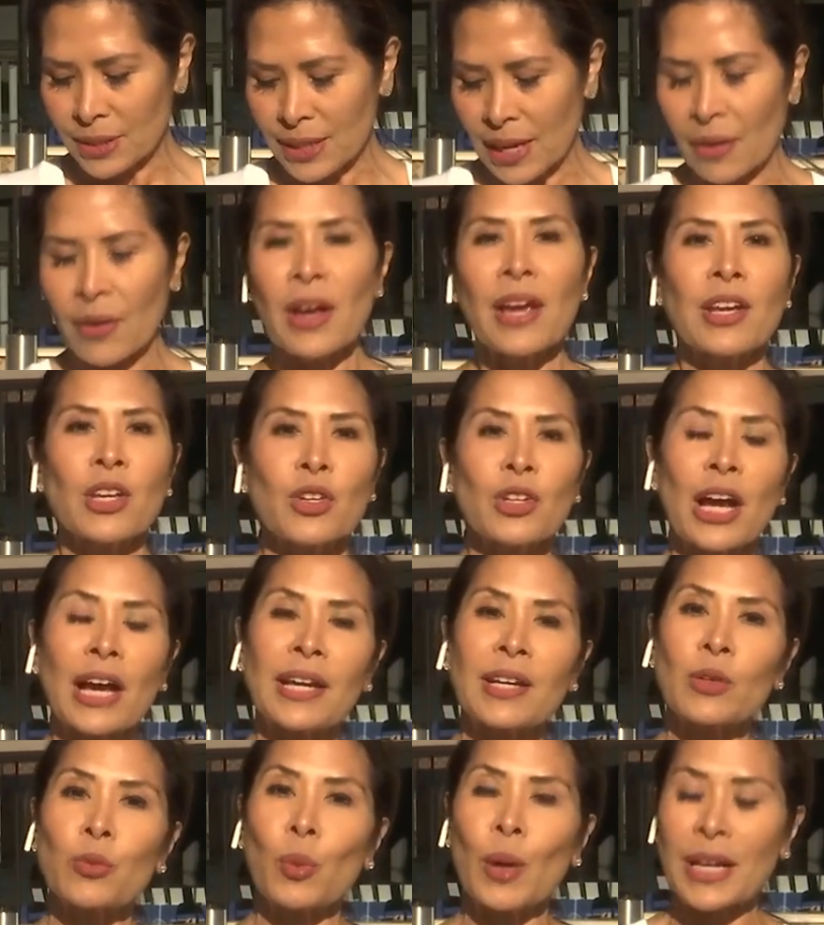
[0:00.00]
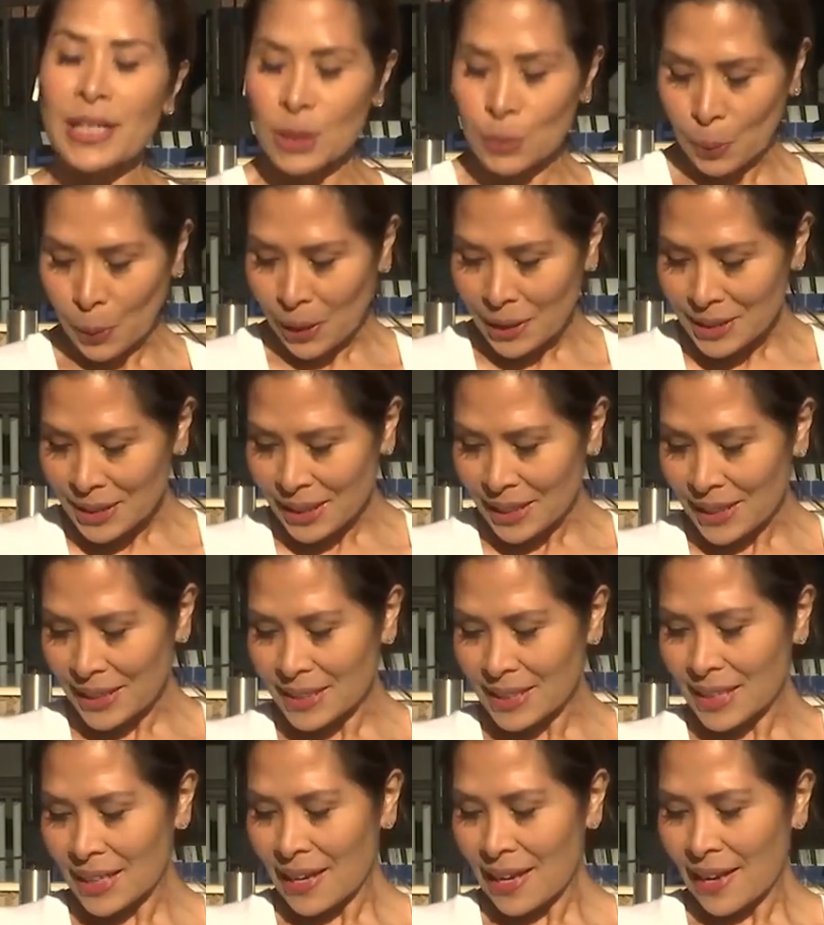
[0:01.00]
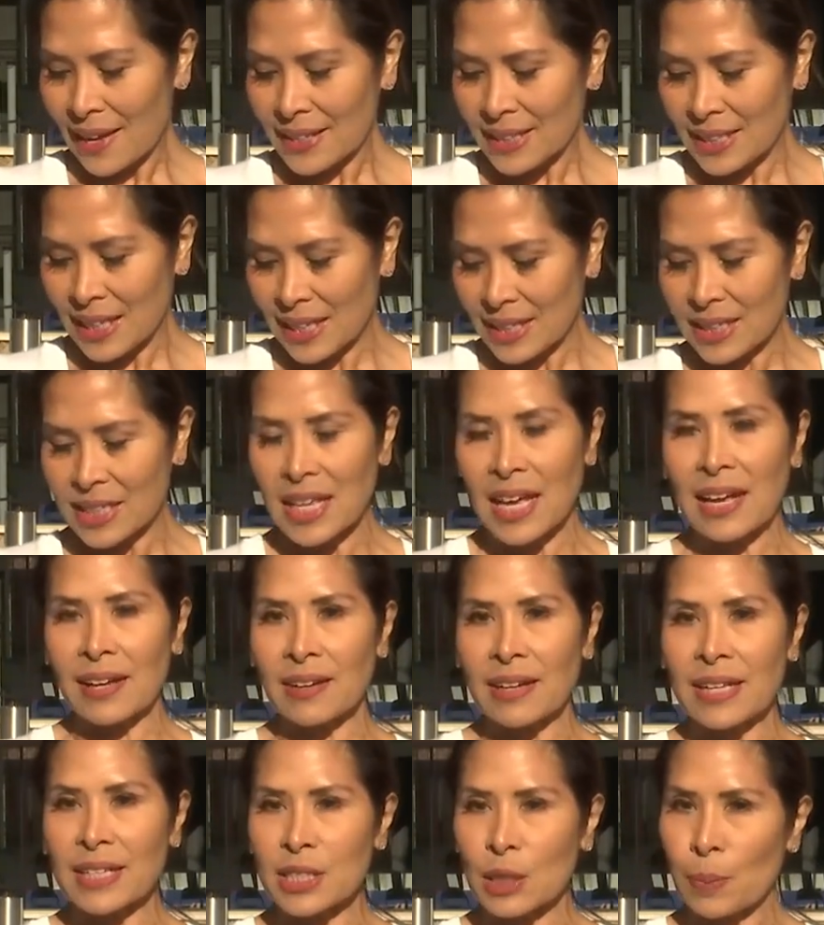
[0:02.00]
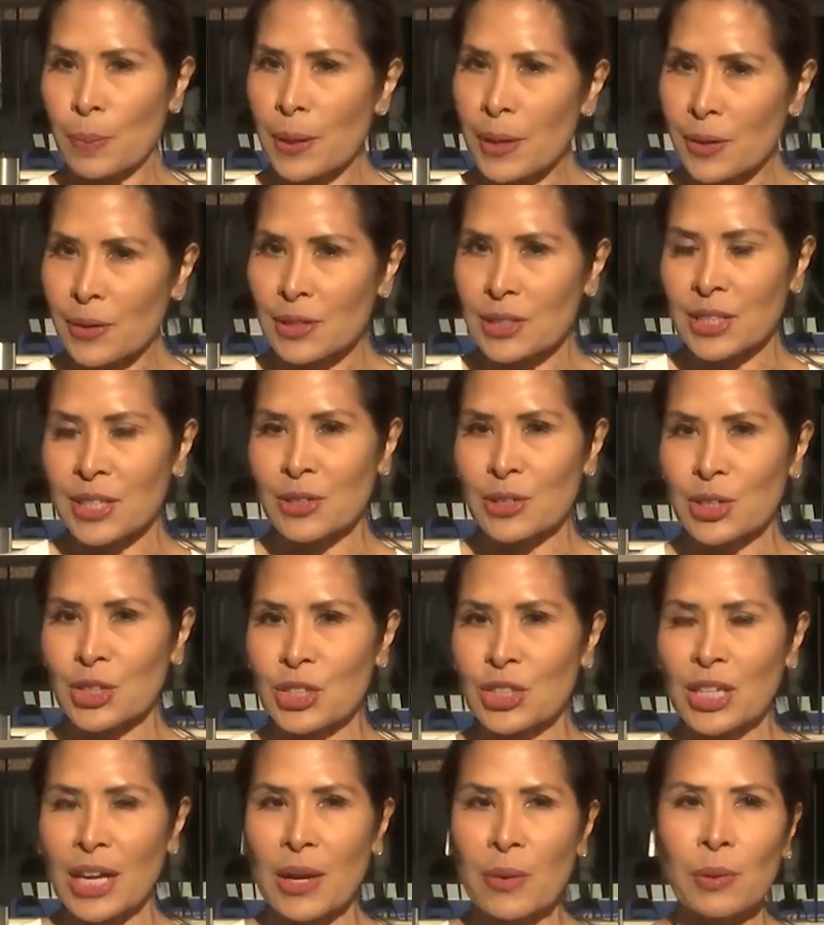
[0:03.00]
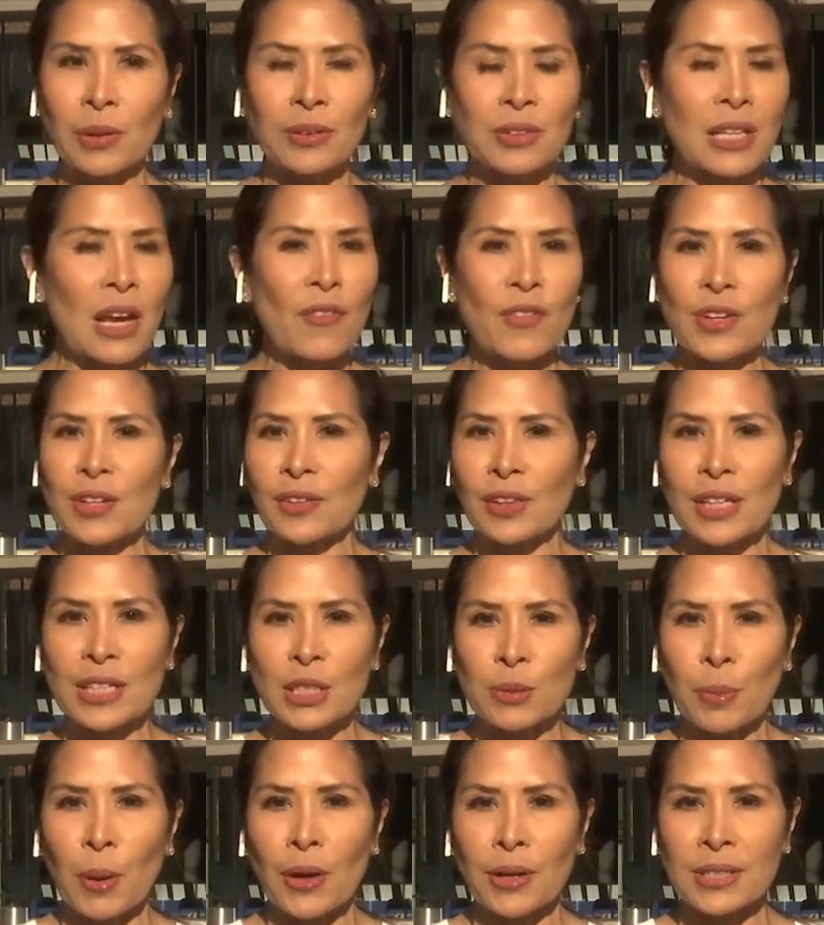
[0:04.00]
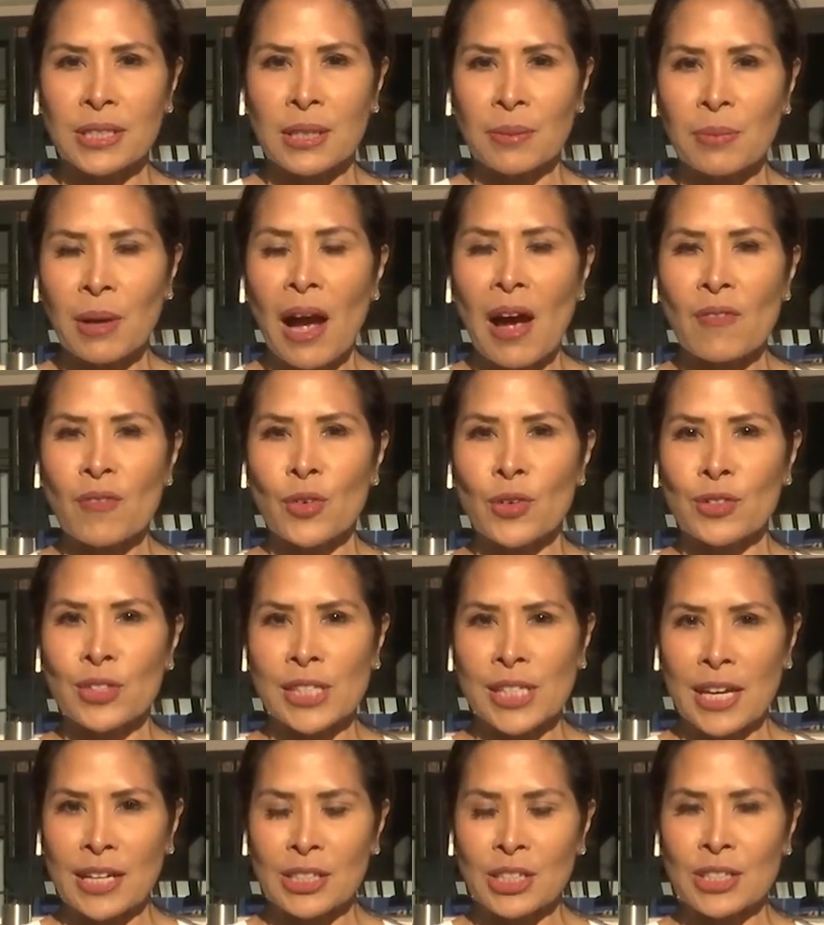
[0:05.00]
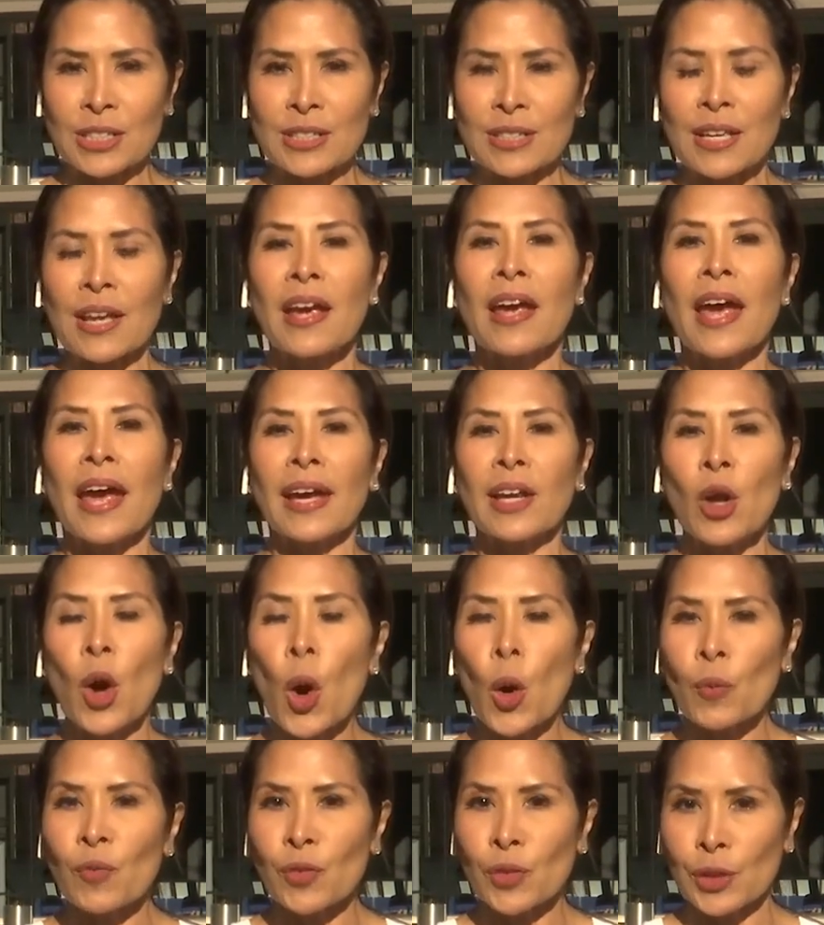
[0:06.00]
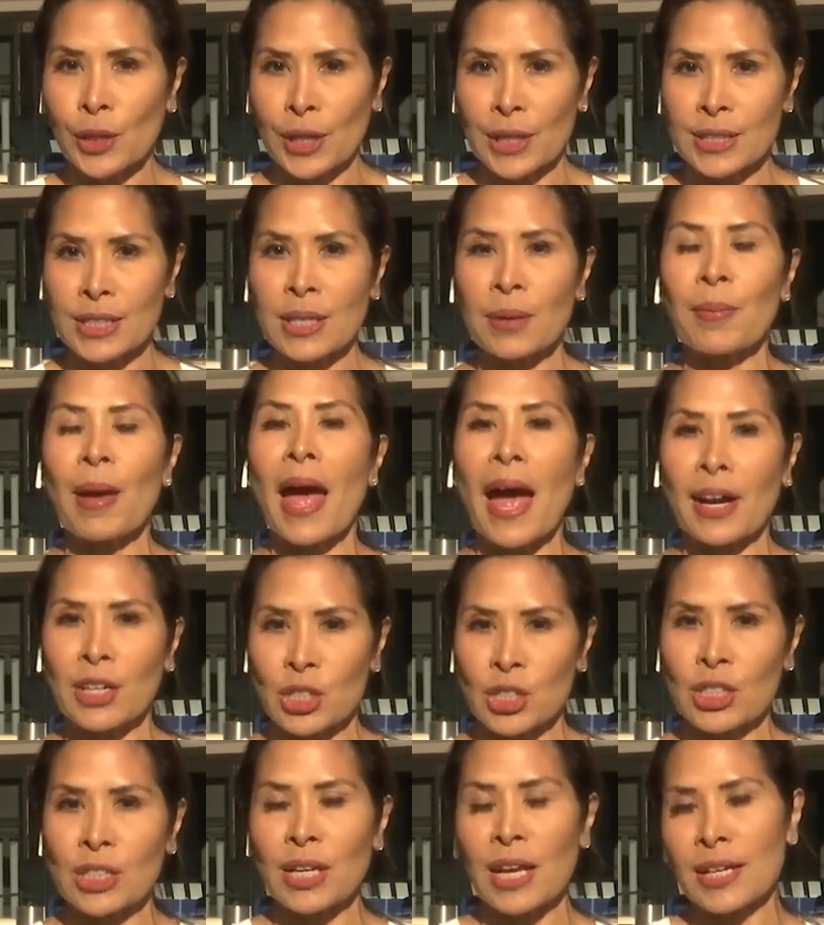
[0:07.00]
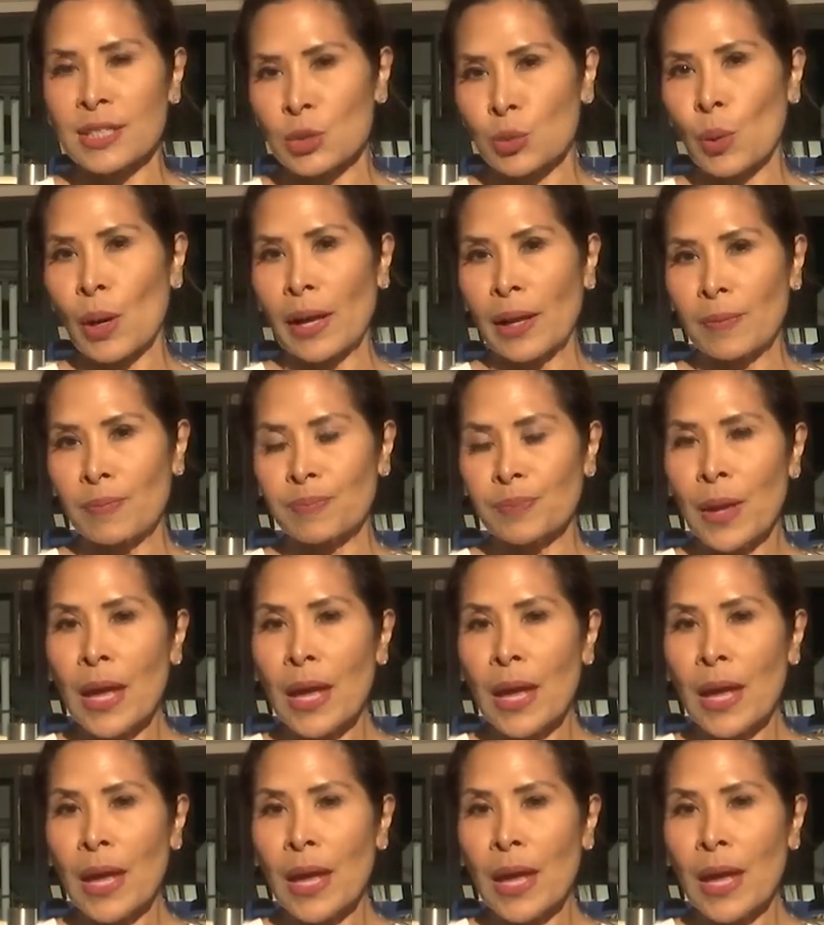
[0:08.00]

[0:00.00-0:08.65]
Now, United Way's president says that his appearance here today will definitely spark some conversations and hopefully some action as well.